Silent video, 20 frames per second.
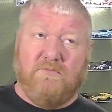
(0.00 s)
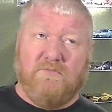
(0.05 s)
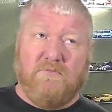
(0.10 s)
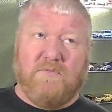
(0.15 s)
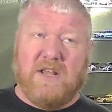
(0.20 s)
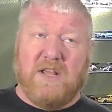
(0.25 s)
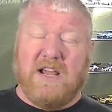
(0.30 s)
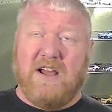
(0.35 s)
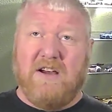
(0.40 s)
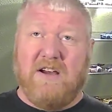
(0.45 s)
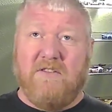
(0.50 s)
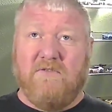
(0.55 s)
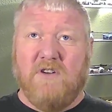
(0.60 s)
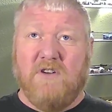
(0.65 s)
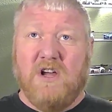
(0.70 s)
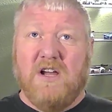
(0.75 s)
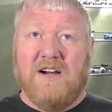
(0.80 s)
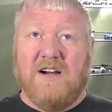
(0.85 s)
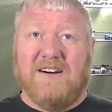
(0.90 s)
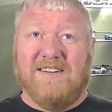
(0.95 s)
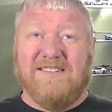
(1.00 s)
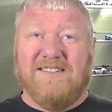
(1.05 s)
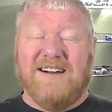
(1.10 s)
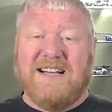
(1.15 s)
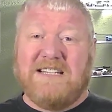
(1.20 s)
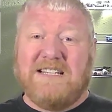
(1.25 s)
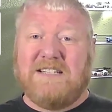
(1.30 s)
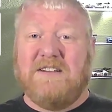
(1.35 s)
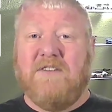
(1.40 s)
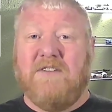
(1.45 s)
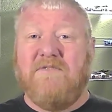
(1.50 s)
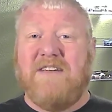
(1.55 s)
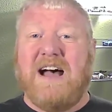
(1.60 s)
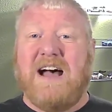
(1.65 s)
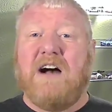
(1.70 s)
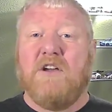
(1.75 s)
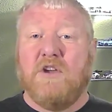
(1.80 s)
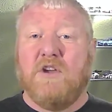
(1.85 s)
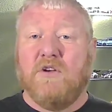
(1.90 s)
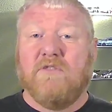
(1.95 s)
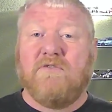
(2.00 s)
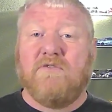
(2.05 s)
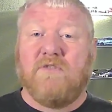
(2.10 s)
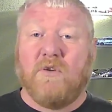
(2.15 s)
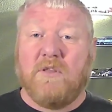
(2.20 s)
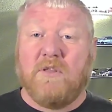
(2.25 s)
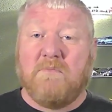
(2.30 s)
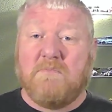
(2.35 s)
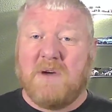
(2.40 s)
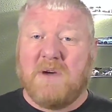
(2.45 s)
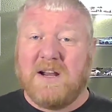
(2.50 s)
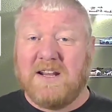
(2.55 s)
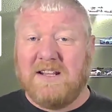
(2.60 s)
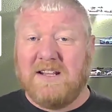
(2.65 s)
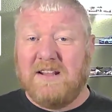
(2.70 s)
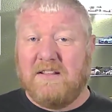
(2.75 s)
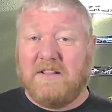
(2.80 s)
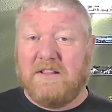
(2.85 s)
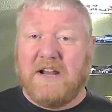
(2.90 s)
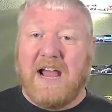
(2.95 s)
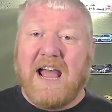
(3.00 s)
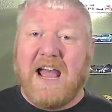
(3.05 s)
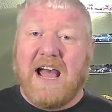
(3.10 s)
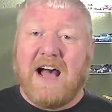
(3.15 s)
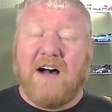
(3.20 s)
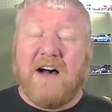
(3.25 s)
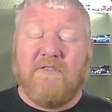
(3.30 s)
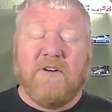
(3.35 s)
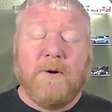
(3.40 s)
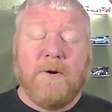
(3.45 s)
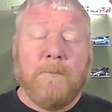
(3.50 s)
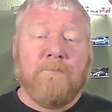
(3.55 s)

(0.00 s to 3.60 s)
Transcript: they have less value for the money that they have.